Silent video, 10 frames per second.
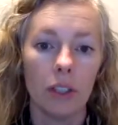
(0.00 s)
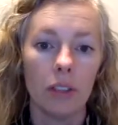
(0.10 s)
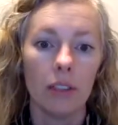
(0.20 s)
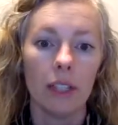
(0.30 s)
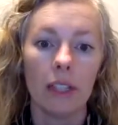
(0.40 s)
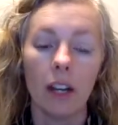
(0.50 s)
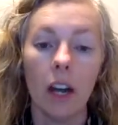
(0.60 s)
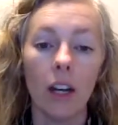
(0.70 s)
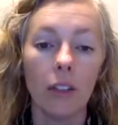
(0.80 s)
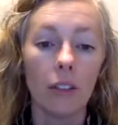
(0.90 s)
like
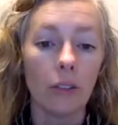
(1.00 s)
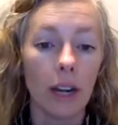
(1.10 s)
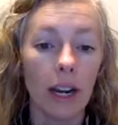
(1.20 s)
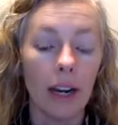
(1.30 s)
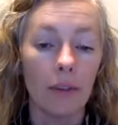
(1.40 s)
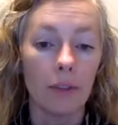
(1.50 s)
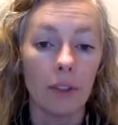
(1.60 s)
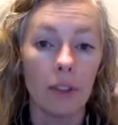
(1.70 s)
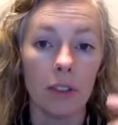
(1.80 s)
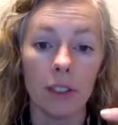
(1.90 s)
100 grams,
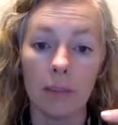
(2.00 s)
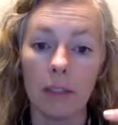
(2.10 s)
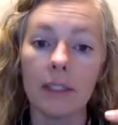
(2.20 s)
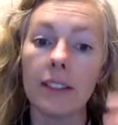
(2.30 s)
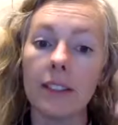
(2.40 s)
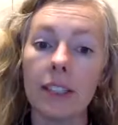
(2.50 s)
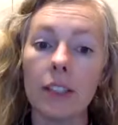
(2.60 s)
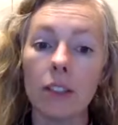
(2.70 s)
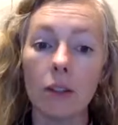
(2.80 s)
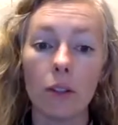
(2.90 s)
which is like basically a
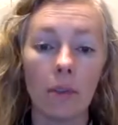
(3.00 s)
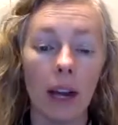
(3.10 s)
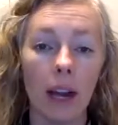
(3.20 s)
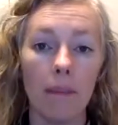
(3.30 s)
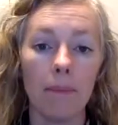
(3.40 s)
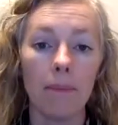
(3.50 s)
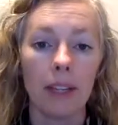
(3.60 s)
soda pop